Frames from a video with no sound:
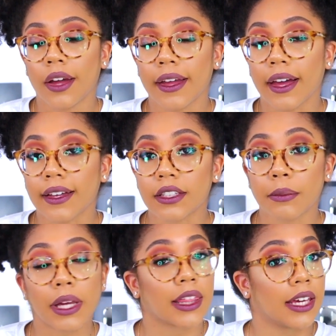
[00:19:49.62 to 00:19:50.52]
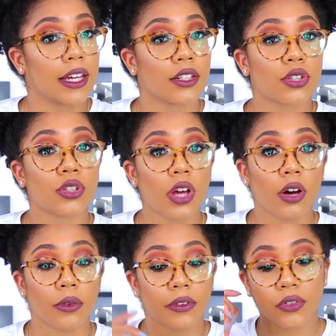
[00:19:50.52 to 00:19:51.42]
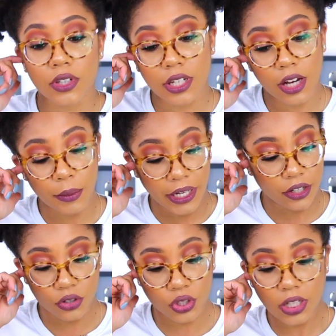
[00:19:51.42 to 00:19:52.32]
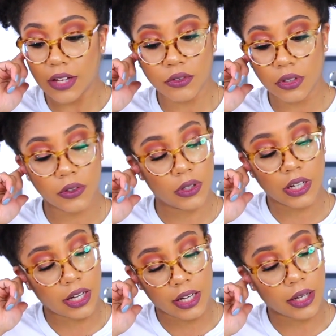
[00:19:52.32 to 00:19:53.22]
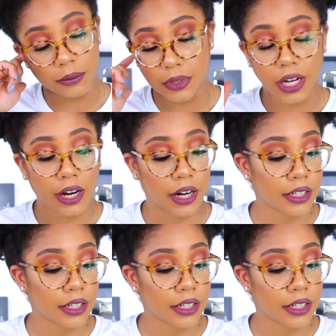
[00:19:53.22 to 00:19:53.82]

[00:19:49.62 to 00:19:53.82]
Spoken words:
Yeah, something like that. So if you can tell my energy level, I'm tired.